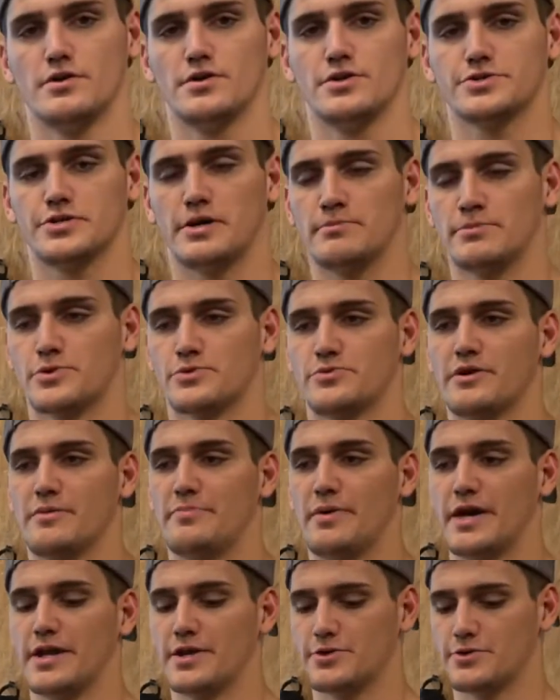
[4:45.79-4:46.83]
So I'm going to rip
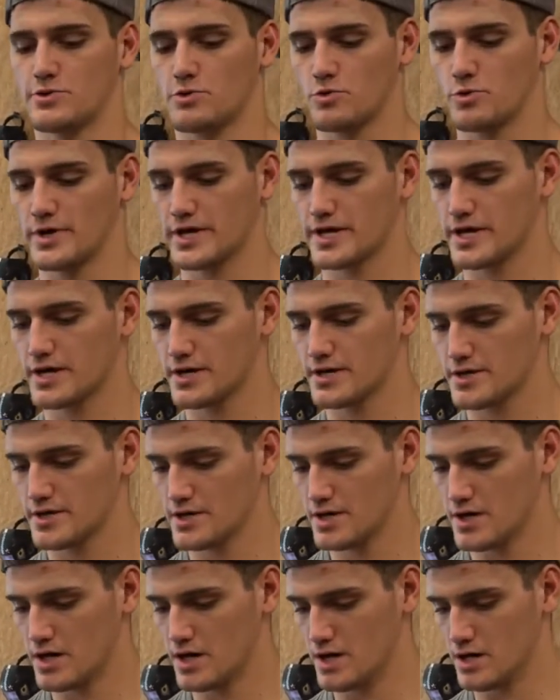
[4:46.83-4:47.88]
that in real quick.
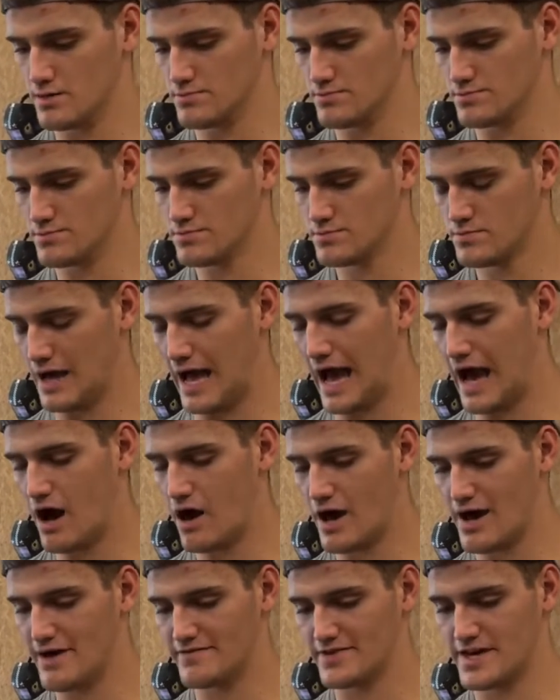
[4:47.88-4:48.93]
I'll
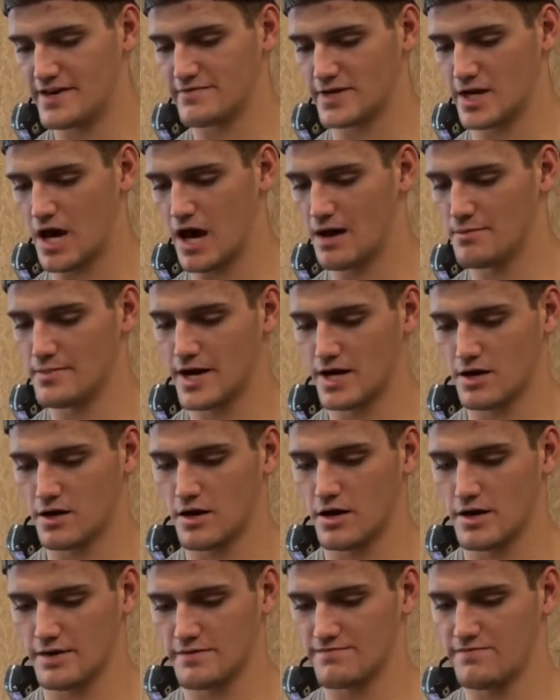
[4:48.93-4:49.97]
have Evan hop back
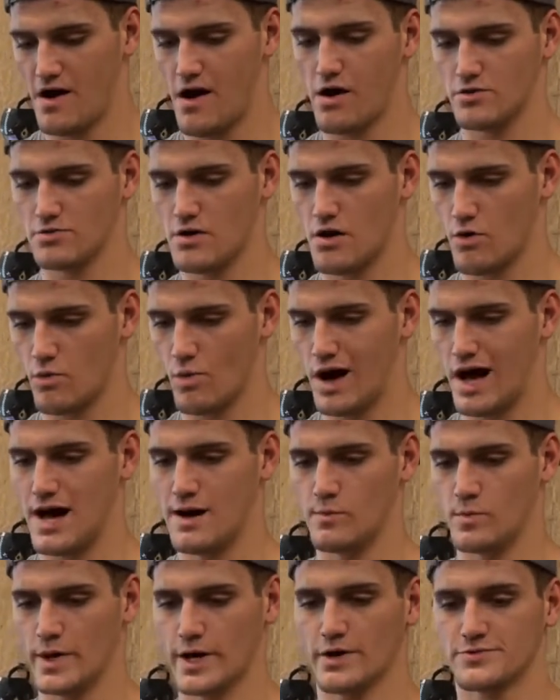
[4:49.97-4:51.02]
on and follow along while
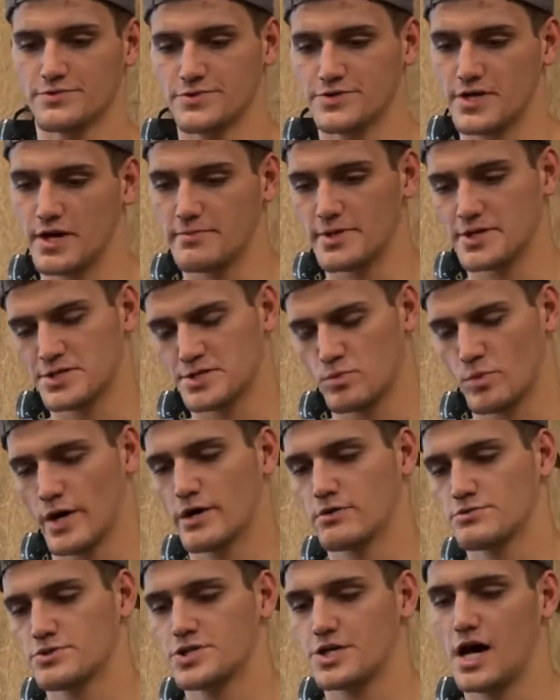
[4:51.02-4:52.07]
I'm welding so I can get some
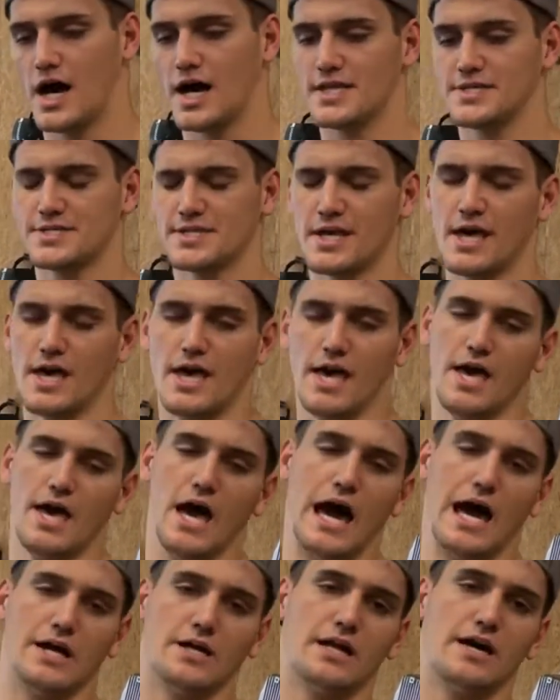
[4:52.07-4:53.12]
welding shots.
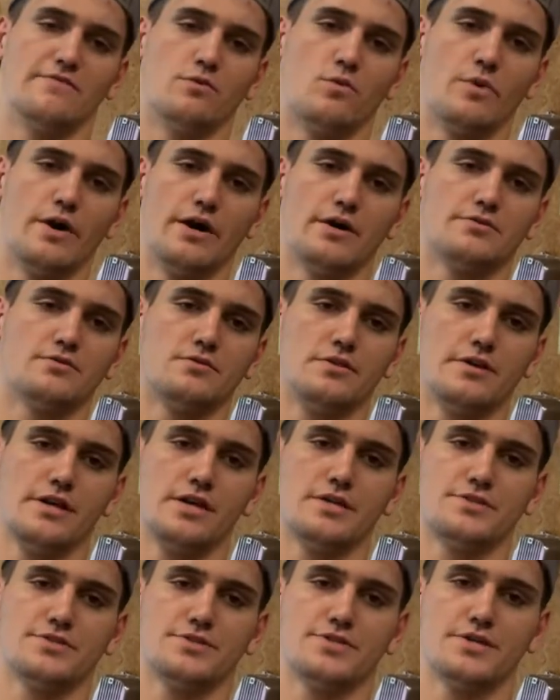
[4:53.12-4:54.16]
I don't have a welding
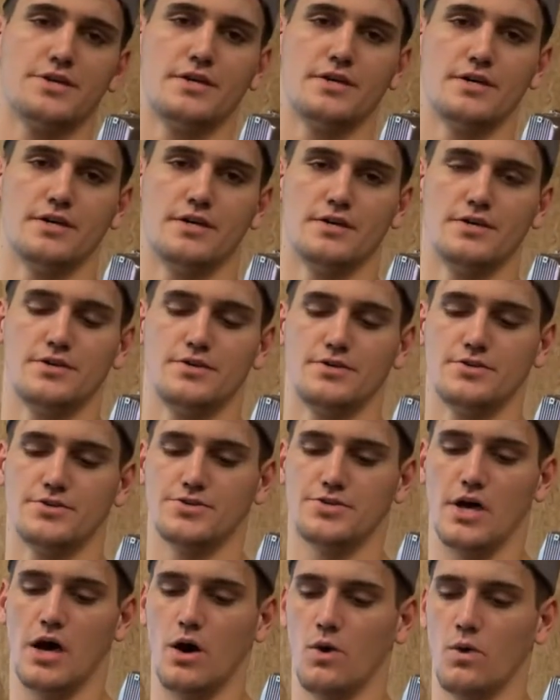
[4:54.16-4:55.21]
lens,
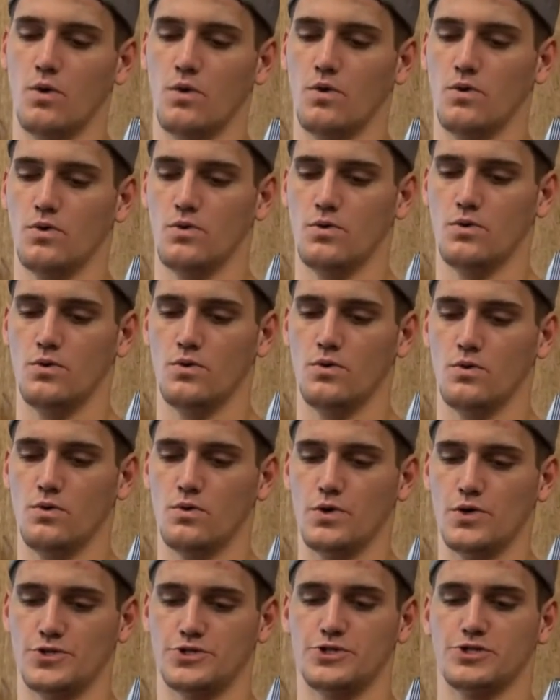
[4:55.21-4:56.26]
so
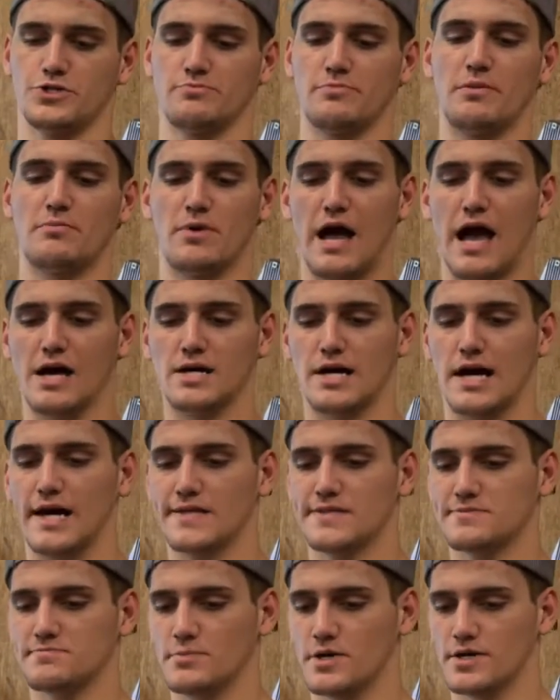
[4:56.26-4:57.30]
it's just going to be bright
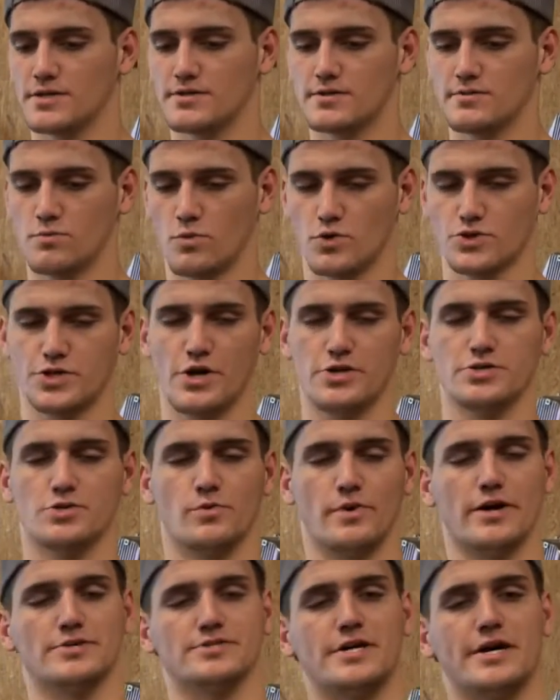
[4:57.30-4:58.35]
lights, but we'll show you the
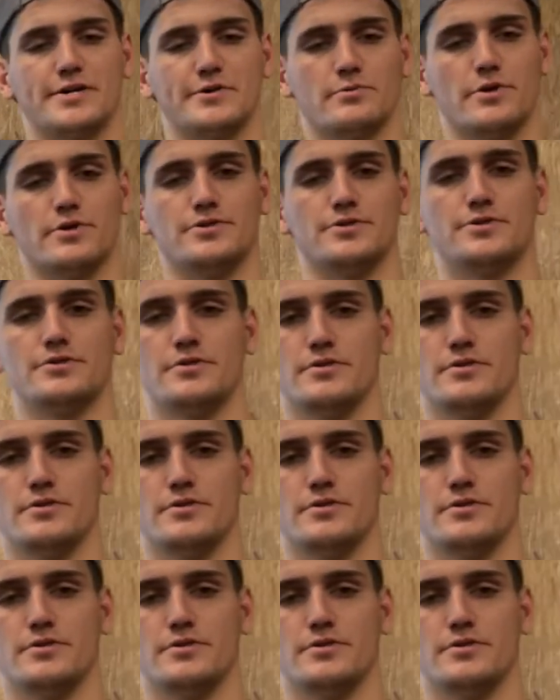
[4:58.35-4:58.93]
welds afterwards.